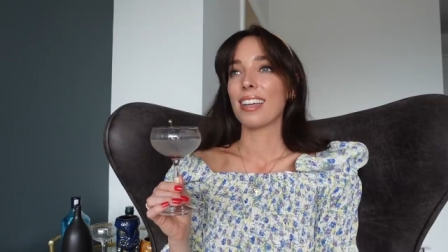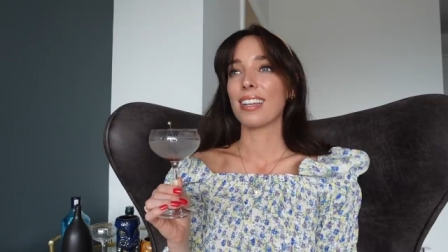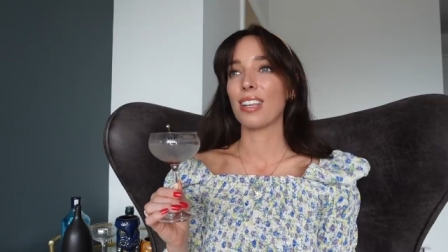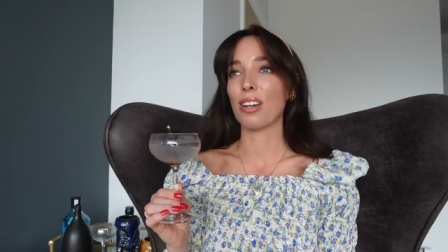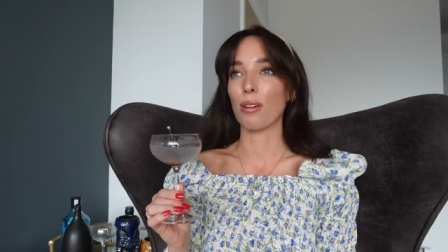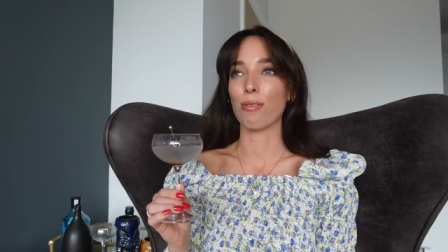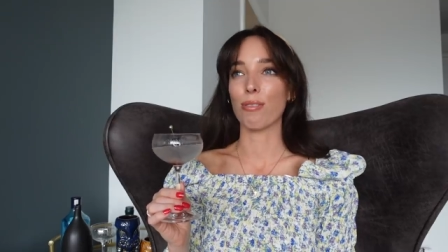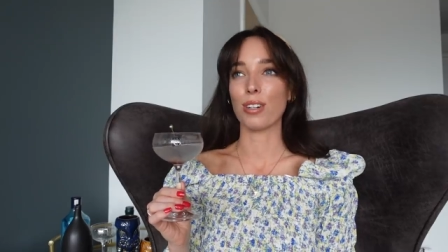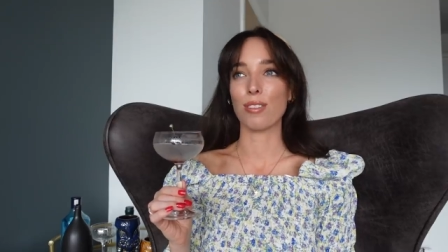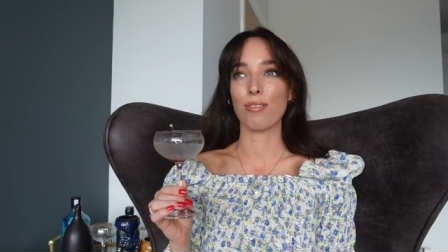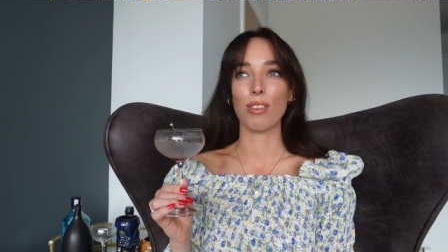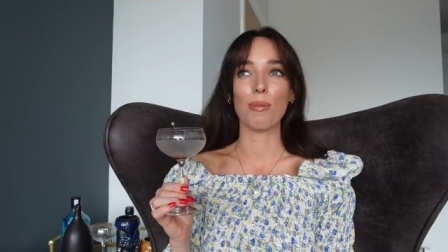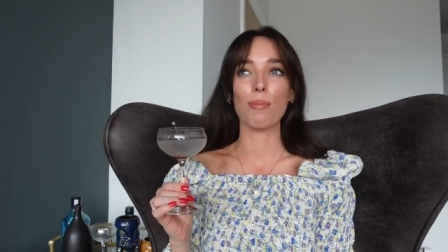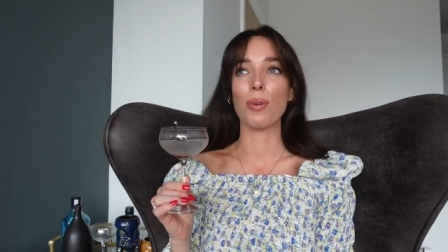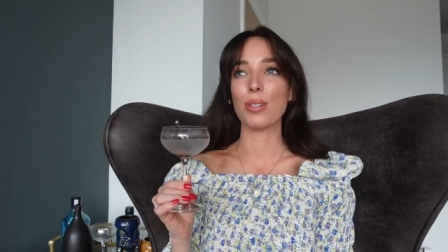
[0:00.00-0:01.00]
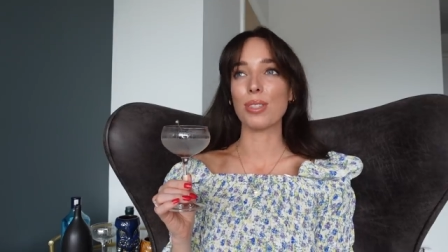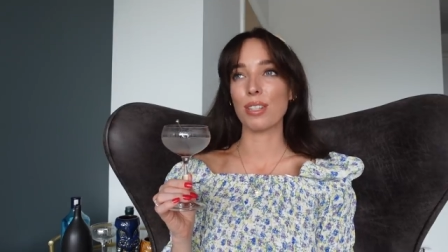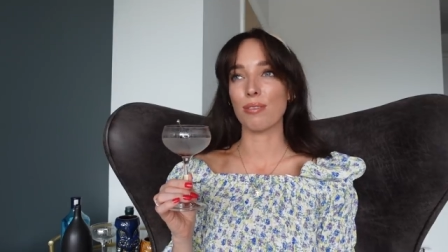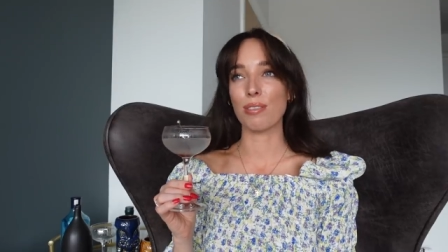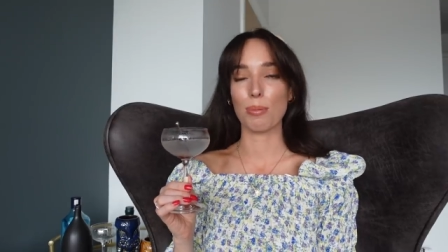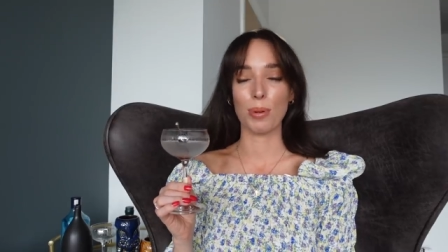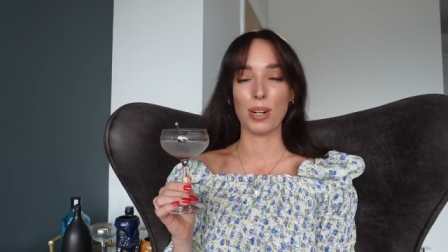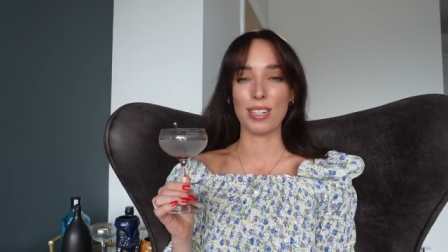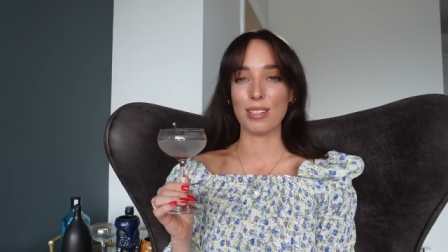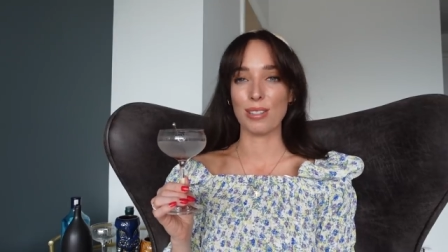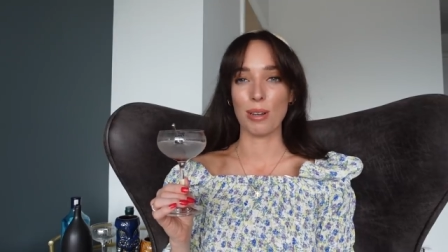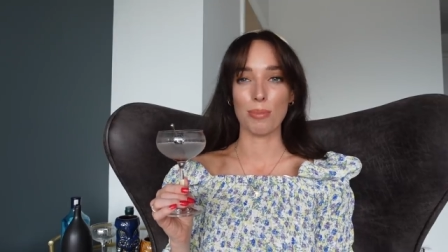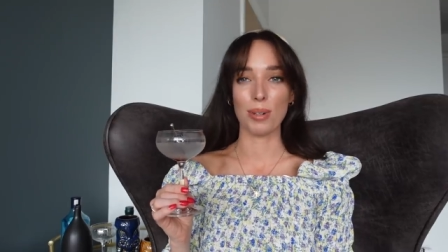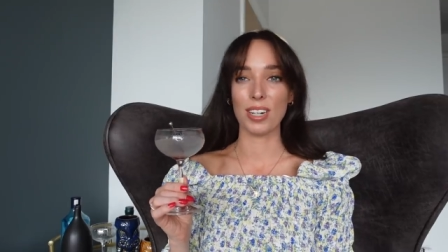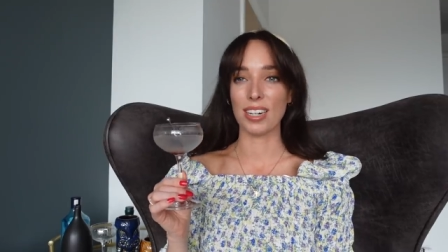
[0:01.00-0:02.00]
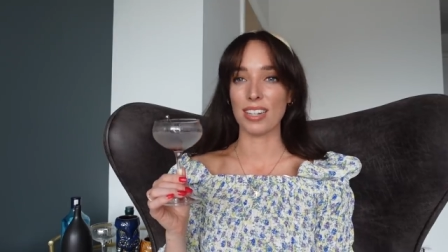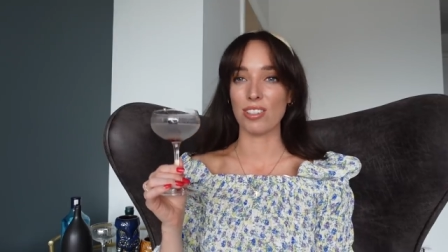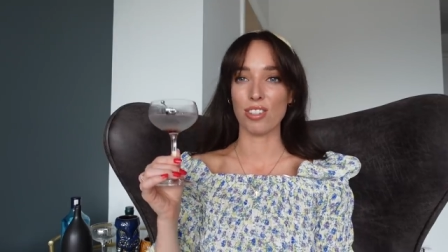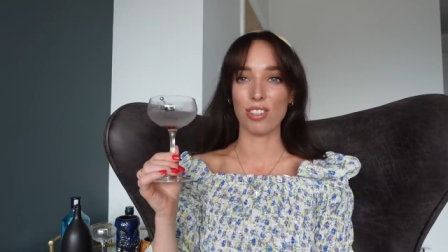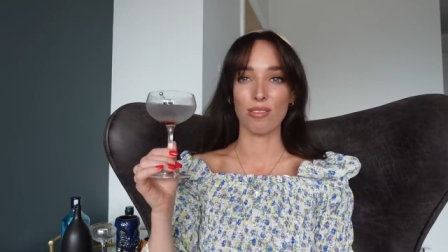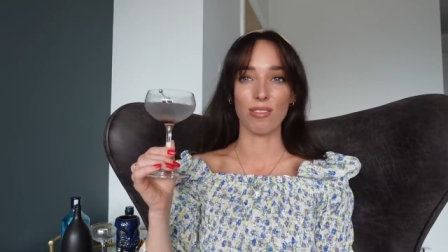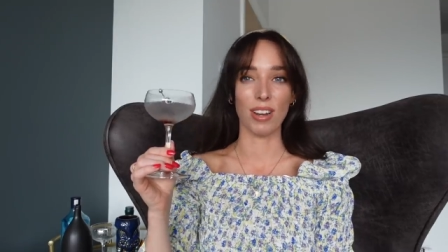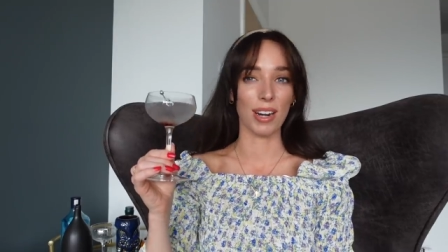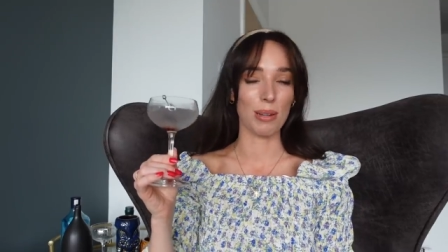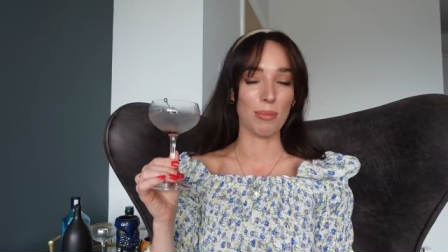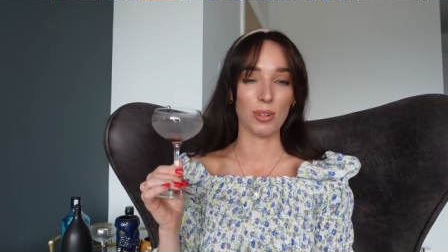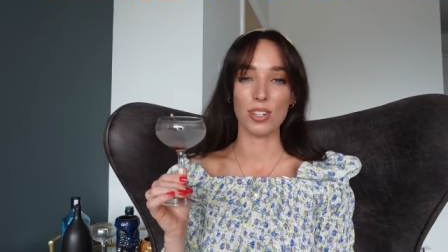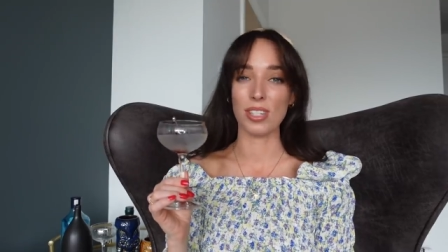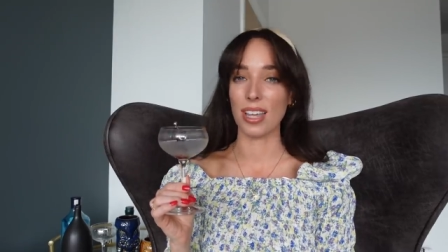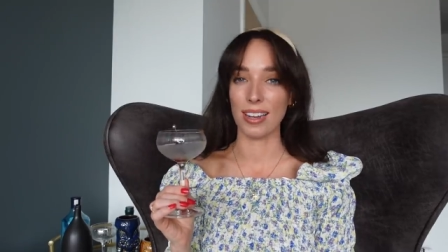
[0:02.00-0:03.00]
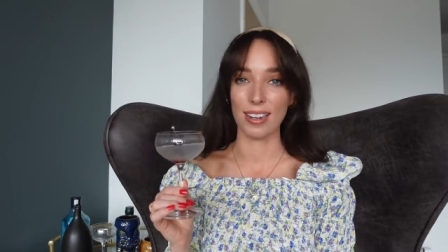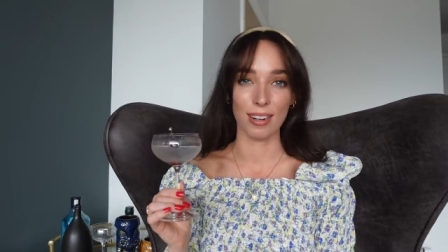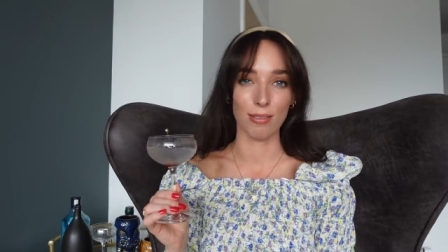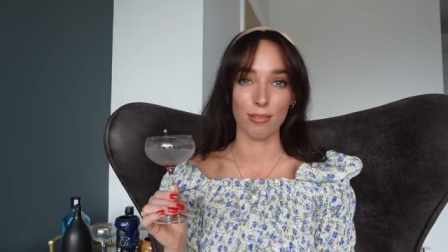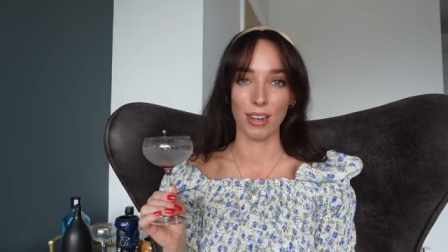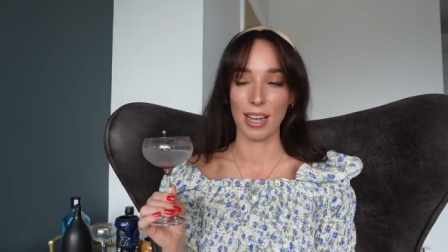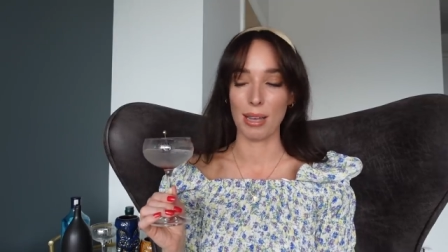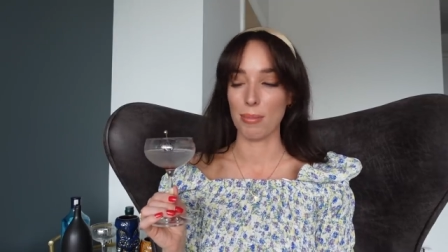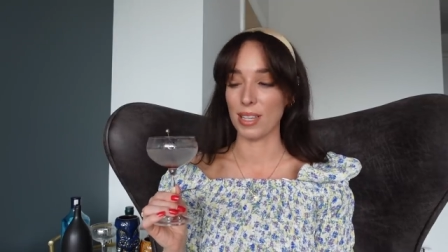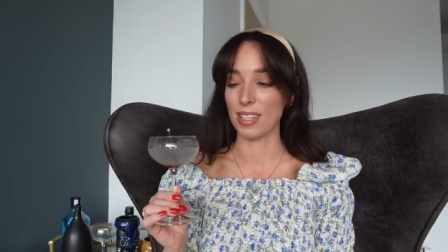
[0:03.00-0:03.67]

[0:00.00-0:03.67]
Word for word: you know, first few months of spring, summer, it's just very much that kind of vibe.